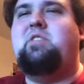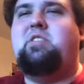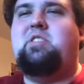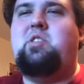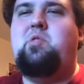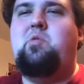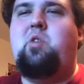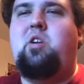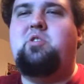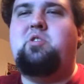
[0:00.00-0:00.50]
It's
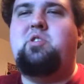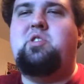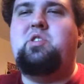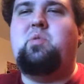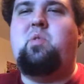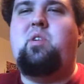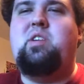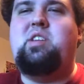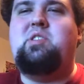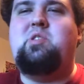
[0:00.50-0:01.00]

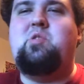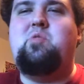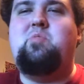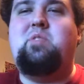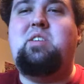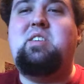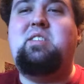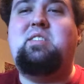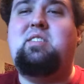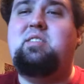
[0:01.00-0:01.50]
222
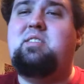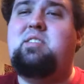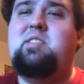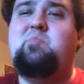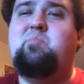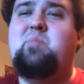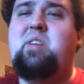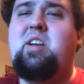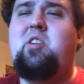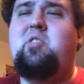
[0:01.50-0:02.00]
pieces.
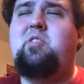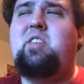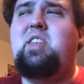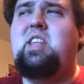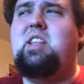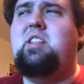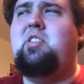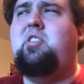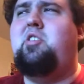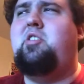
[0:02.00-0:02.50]
It's bigger than
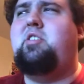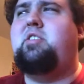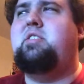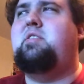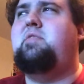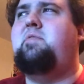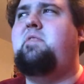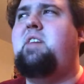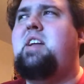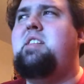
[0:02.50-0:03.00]
it
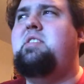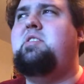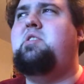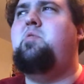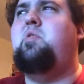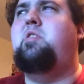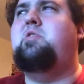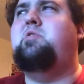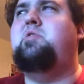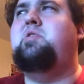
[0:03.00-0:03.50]
looks at
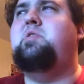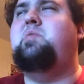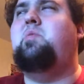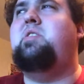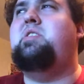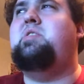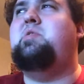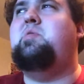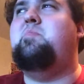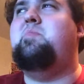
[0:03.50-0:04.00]

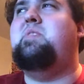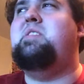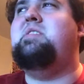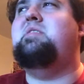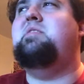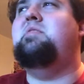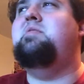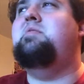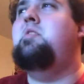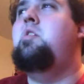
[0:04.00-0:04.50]
222
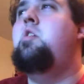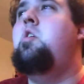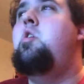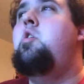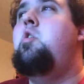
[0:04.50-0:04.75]
pieces.